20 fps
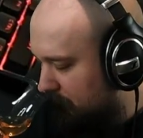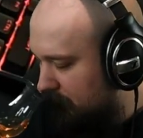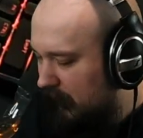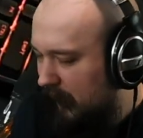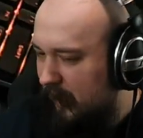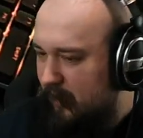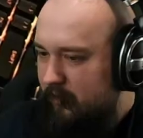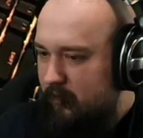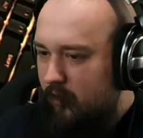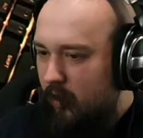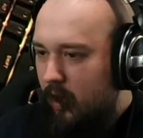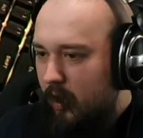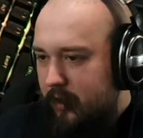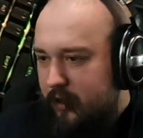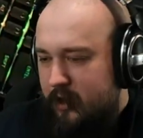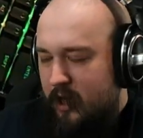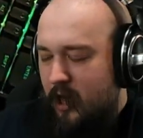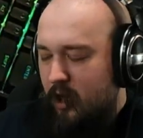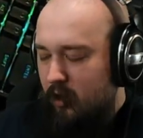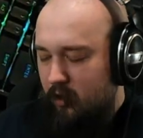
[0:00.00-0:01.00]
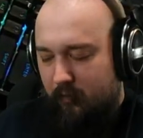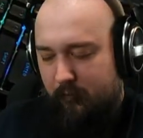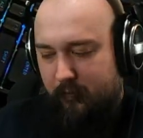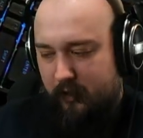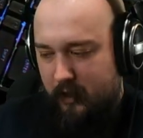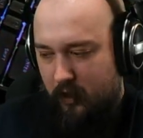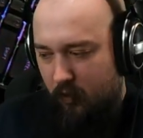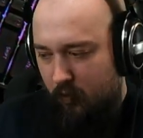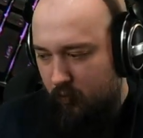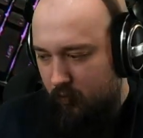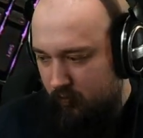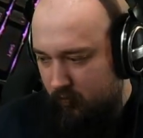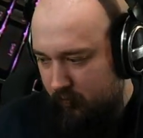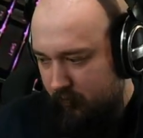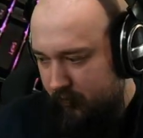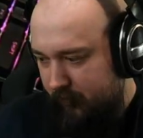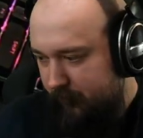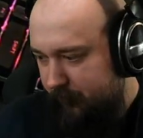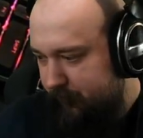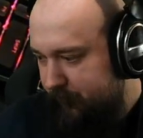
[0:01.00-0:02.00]
and not terribly
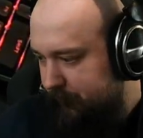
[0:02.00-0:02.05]
old,